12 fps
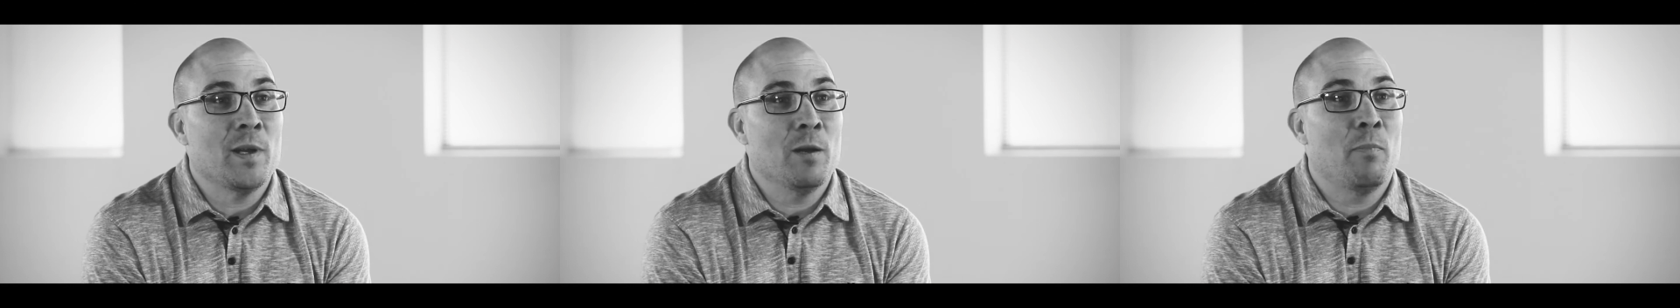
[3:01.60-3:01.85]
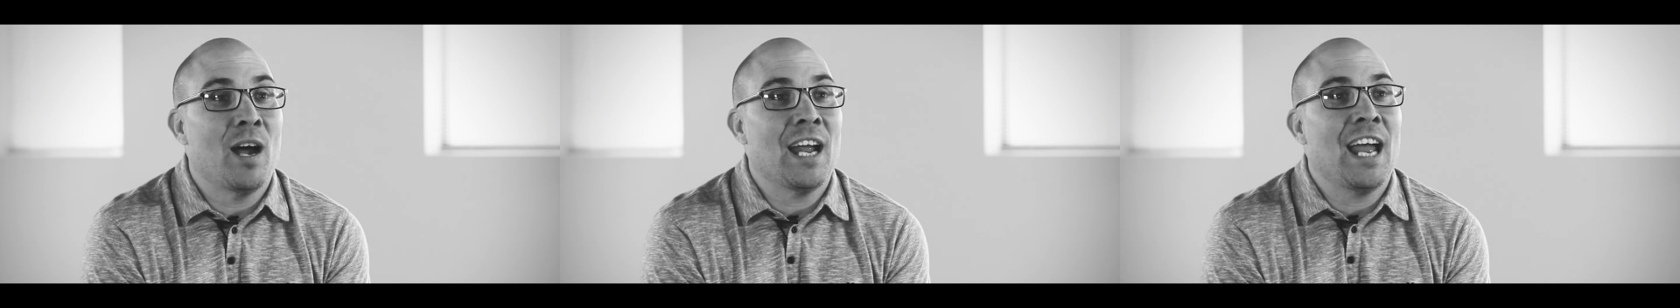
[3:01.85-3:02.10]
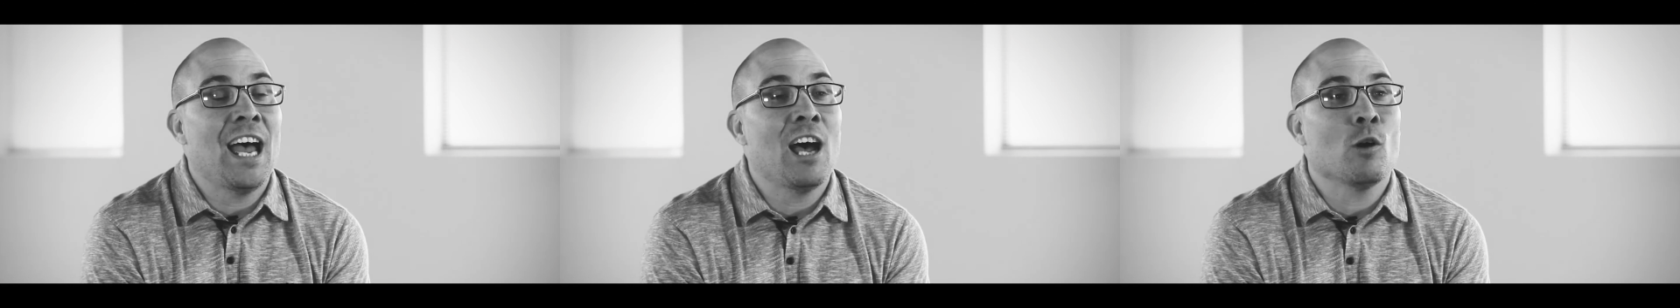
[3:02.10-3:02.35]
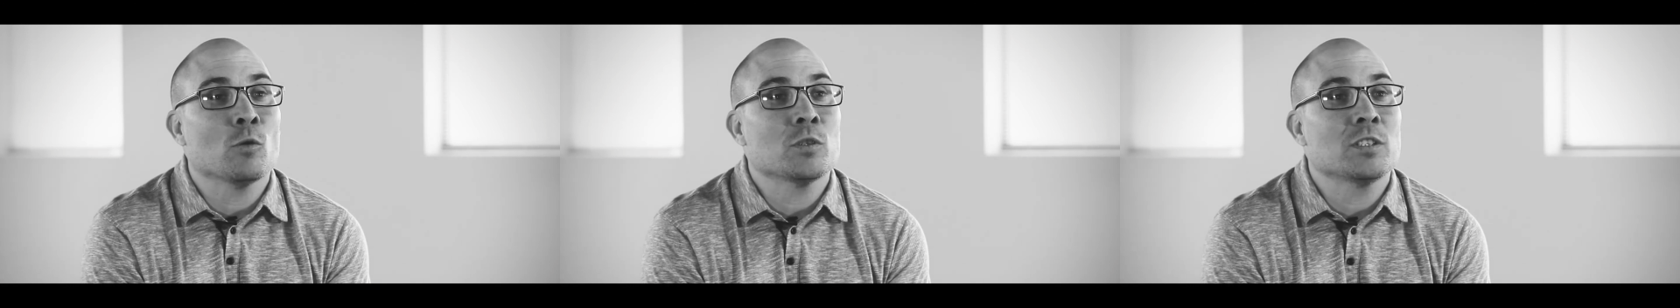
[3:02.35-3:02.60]
me to buy a
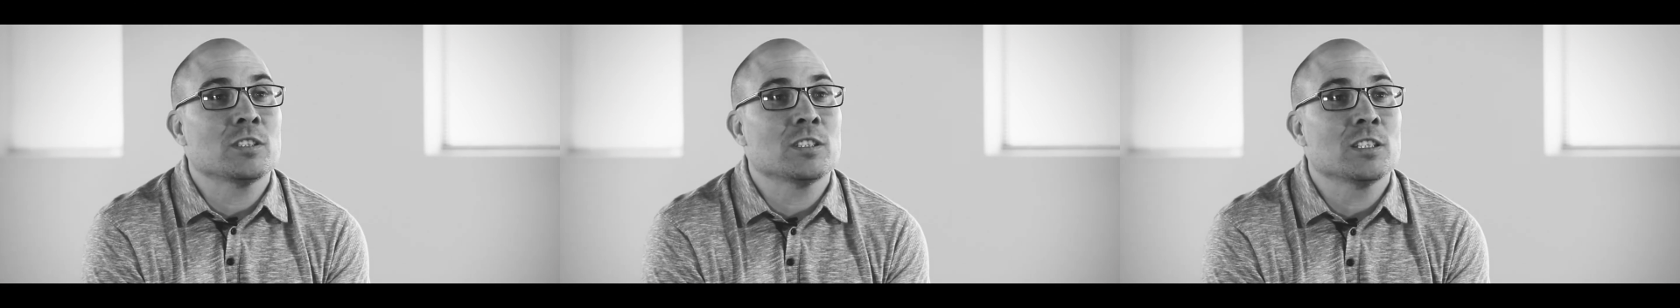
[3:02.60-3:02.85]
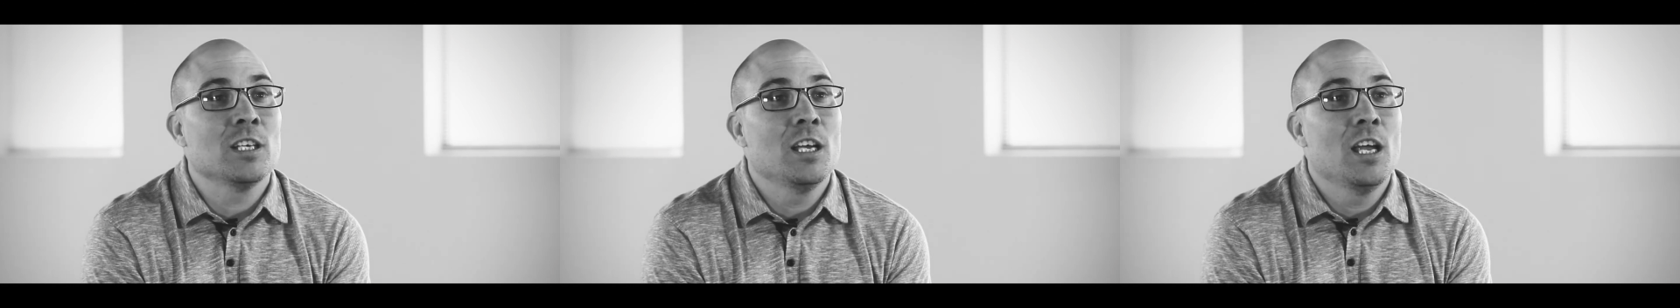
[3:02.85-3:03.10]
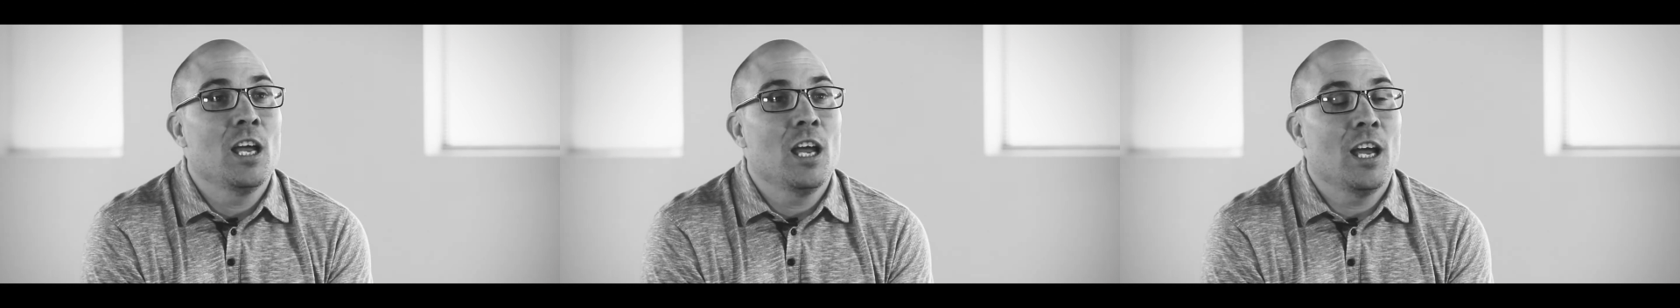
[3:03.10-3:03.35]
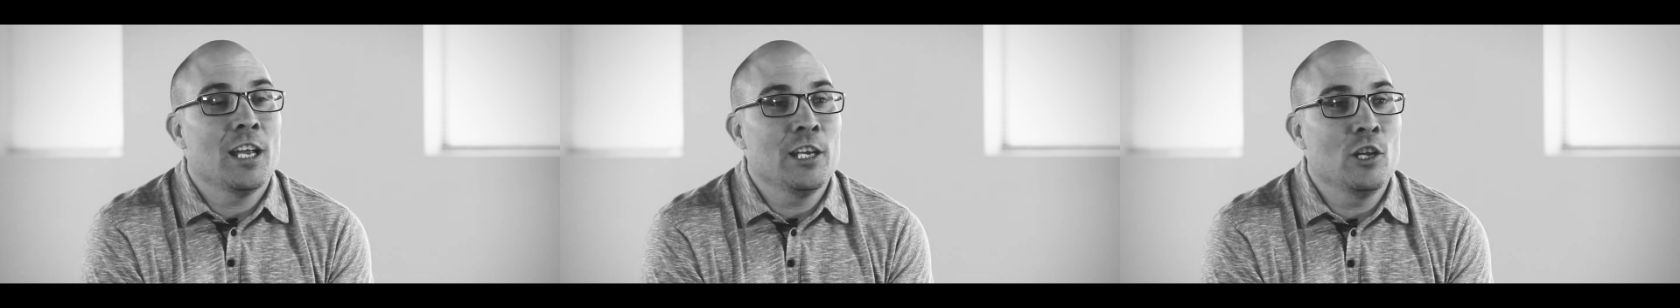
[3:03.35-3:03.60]
house.
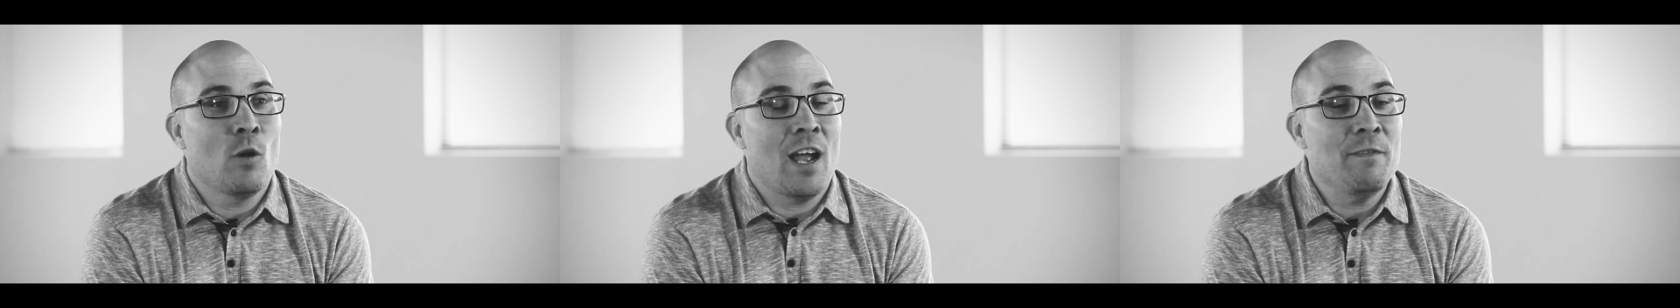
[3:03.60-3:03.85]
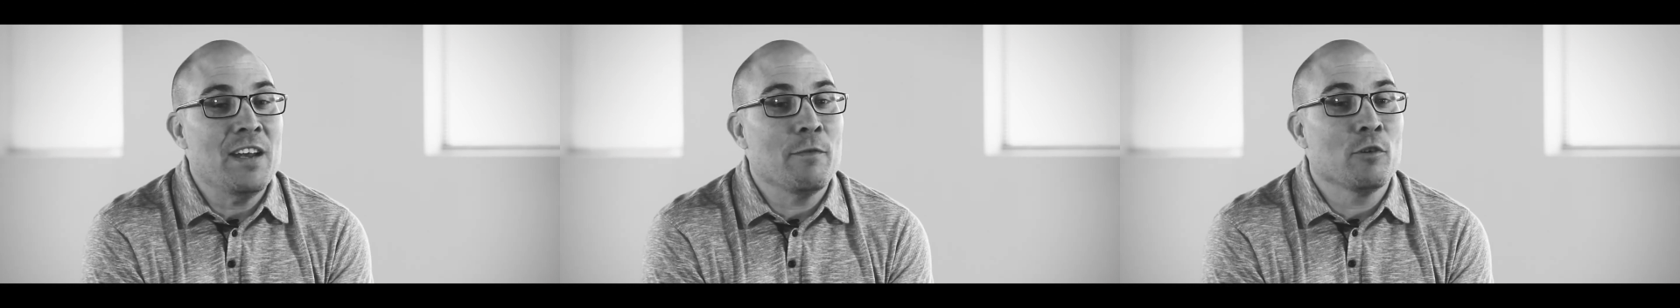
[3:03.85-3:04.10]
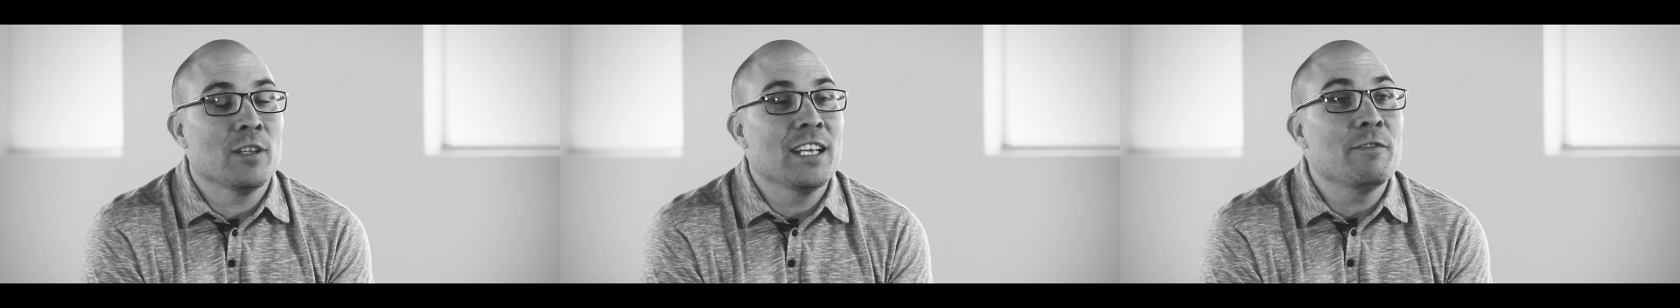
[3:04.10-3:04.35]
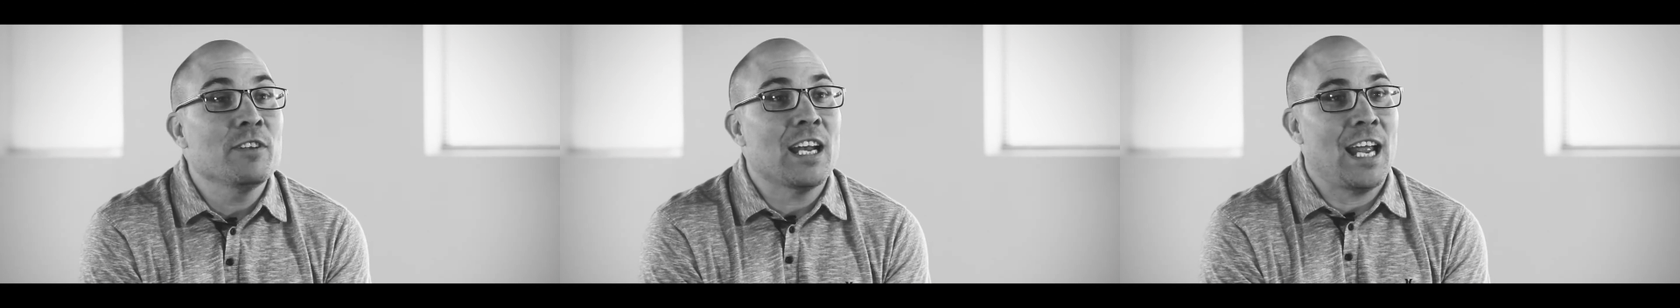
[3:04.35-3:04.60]
I've never
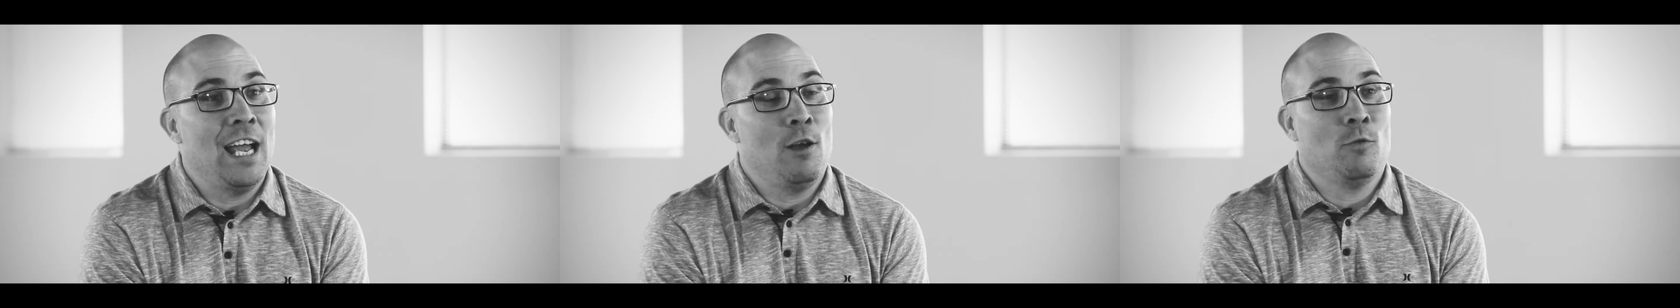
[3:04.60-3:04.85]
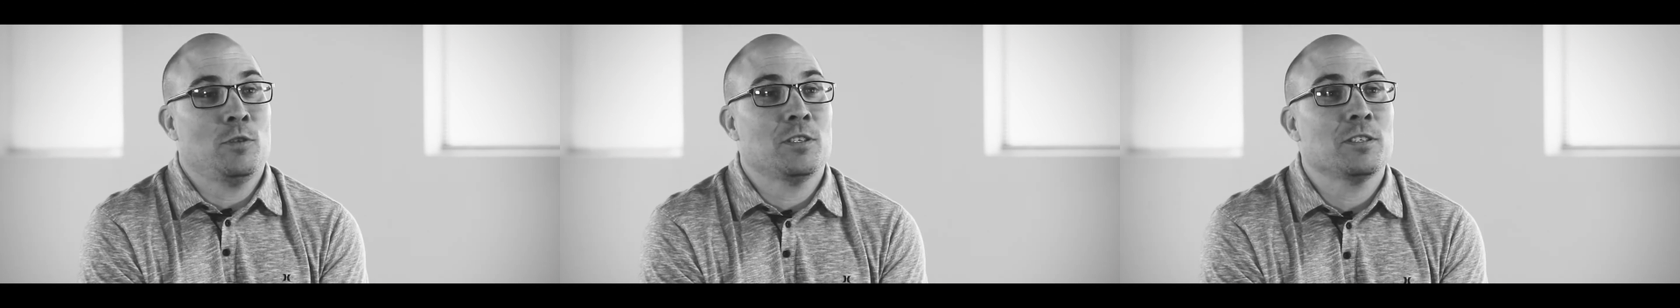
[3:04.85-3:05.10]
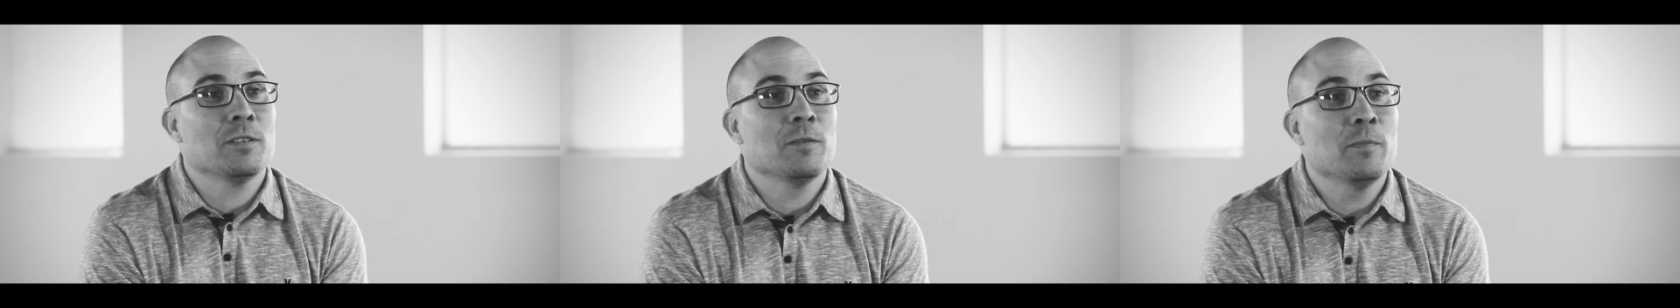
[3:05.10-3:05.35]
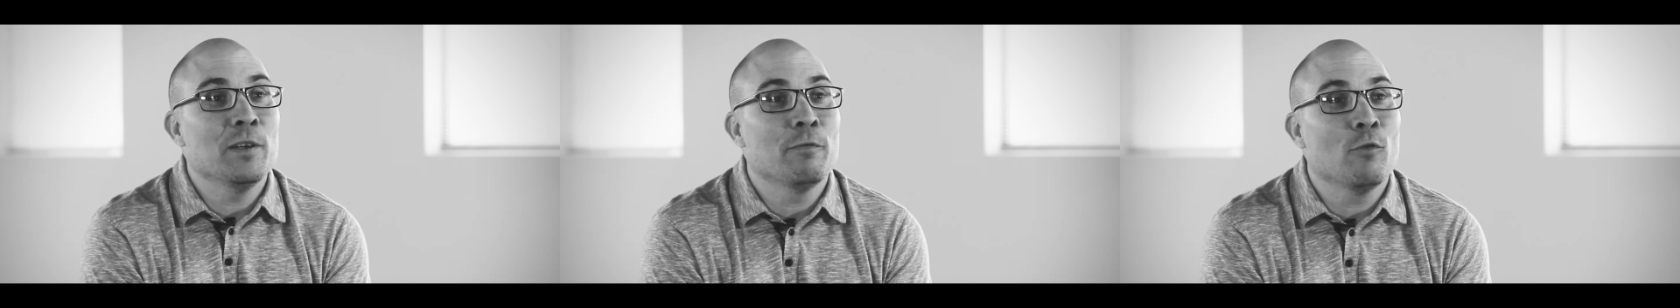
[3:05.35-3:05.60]
lived in a house
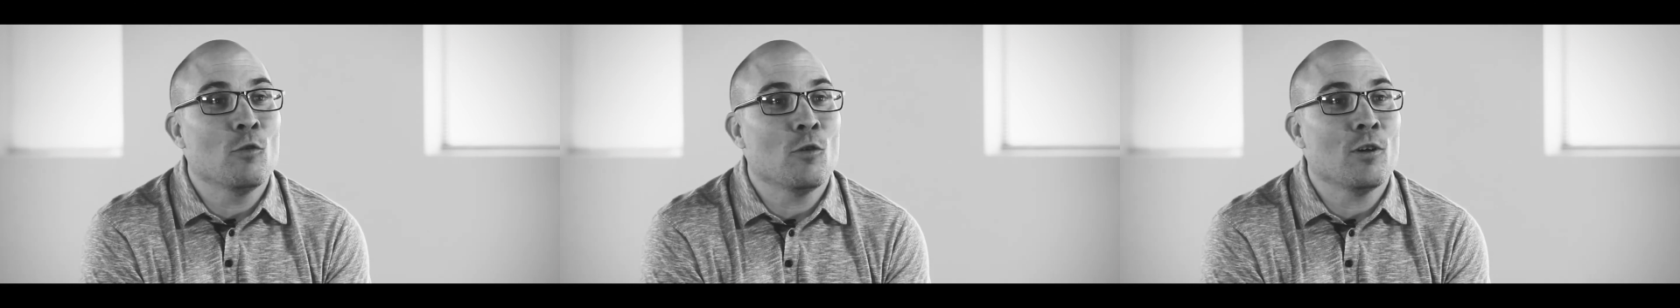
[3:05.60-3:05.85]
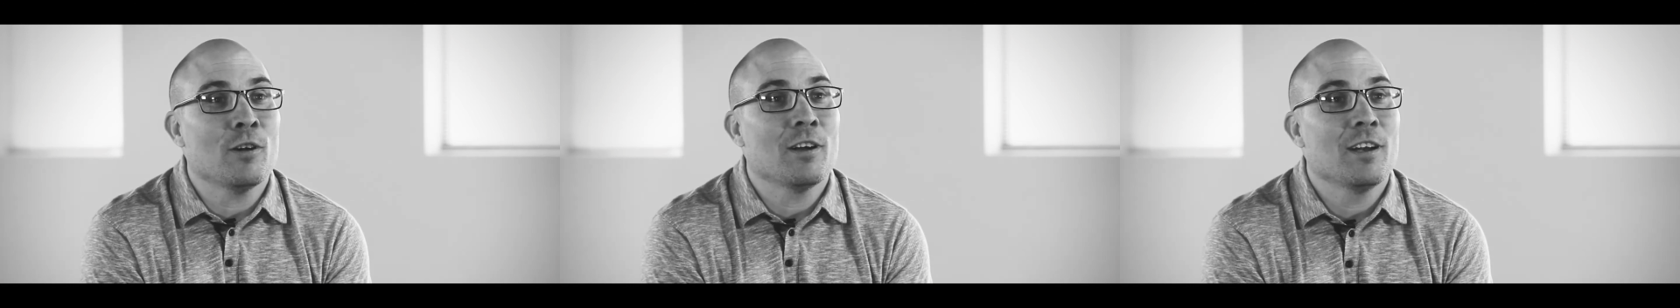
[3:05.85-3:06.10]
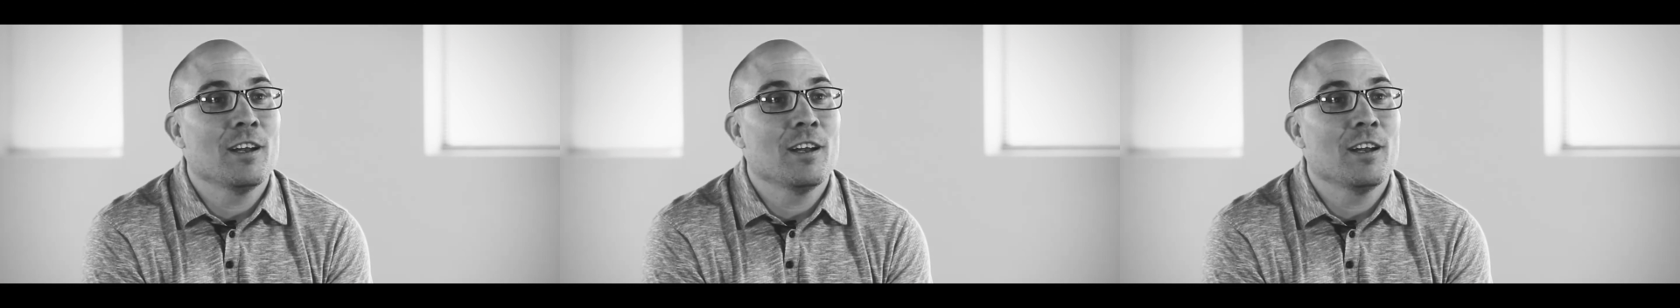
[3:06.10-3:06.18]
before.